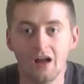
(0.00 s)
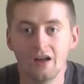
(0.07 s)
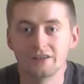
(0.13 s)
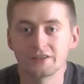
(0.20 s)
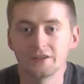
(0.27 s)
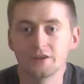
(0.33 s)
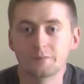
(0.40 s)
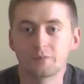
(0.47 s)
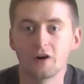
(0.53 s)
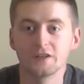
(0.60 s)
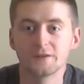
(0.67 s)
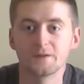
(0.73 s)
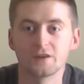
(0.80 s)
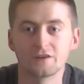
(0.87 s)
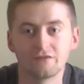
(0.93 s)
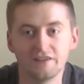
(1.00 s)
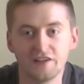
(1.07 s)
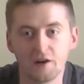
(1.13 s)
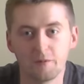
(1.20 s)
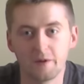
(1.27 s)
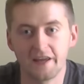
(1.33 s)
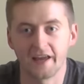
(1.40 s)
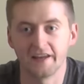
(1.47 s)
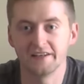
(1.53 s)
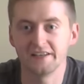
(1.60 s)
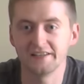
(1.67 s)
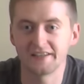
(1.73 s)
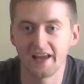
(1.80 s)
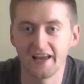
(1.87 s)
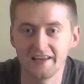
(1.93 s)
So the price for the 3-day weekend
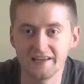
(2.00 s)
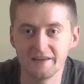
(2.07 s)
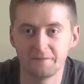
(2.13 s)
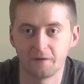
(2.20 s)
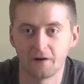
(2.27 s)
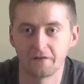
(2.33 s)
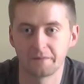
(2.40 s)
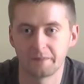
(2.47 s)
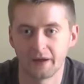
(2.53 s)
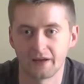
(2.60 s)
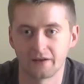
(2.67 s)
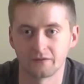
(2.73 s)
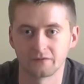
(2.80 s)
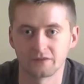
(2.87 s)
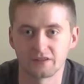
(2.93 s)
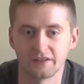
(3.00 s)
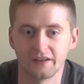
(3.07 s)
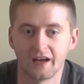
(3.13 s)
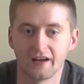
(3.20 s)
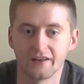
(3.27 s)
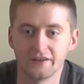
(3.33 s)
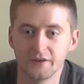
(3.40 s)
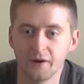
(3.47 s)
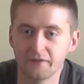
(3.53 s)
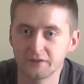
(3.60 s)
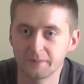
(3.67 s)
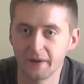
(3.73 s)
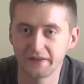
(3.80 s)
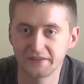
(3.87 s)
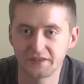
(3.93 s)
is £85. Now you do have to
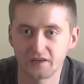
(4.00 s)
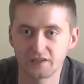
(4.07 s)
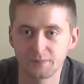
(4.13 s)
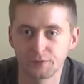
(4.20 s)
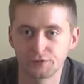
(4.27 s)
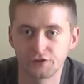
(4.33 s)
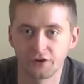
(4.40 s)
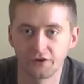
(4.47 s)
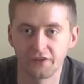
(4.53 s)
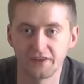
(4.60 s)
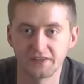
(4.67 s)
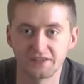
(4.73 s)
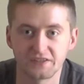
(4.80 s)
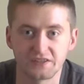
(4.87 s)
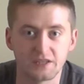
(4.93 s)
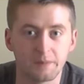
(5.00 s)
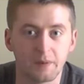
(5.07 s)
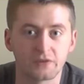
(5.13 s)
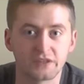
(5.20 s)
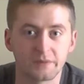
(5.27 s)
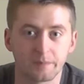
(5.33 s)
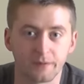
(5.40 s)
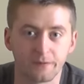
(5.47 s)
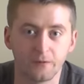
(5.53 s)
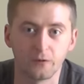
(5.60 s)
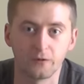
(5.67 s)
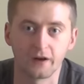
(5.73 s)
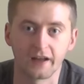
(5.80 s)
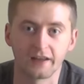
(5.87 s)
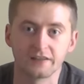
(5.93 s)
pay a sizable chunk of this as a deposit
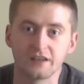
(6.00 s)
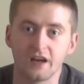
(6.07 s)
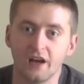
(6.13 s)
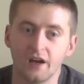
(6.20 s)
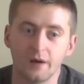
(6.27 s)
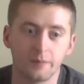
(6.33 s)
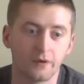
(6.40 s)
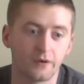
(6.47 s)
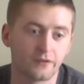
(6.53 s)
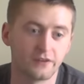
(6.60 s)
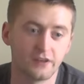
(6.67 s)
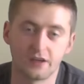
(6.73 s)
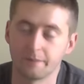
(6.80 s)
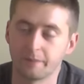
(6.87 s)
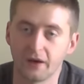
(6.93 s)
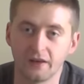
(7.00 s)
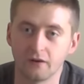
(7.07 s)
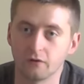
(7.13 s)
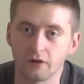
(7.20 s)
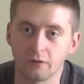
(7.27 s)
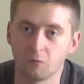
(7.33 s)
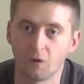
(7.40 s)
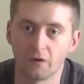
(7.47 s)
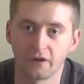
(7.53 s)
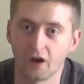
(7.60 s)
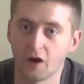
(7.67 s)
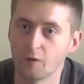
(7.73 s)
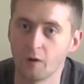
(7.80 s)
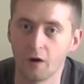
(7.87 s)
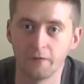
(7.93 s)
beforehand, but you can pay it all in one
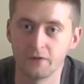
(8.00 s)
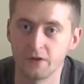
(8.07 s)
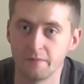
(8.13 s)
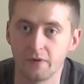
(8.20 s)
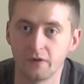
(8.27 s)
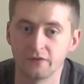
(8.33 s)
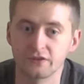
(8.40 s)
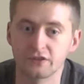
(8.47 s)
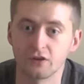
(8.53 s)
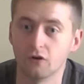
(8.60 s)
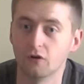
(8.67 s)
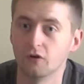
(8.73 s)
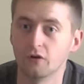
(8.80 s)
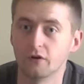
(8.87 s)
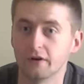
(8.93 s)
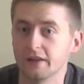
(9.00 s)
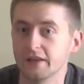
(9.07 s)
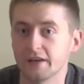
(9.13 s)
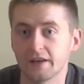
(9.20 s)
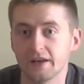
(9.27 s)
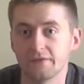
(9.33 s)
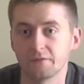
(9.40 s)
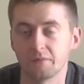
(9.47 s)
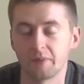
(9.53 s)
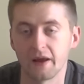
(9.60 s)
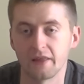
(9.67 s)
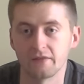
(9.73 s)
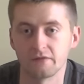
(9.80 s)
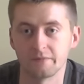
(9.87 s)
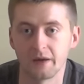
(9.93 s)
go over the months, or you can even
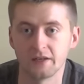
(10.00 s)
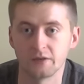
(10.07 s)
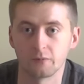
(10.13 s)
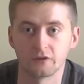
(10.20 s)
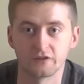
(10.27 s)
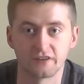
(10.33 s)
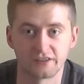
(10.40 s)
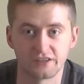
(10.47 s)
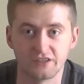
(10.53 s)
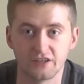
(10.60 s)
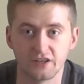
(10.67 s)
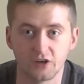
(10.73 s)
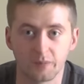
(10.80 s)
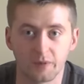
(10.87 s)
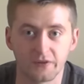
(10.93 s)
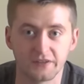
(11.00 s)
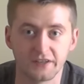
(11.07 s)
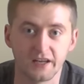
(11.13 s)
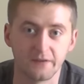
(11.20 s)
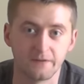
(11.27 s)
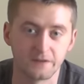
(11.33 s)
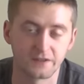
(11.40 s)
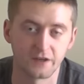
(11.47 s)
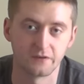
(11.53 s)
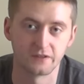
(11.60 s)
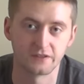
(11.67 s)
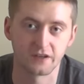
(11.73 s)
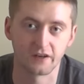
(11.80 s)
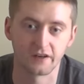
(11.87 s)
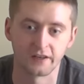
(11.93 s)
pay the remainder once you actually turn up on the day if you so
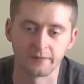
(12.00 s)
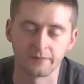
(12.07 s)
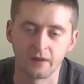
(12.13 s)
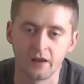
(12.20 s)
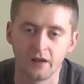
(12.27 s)
desire.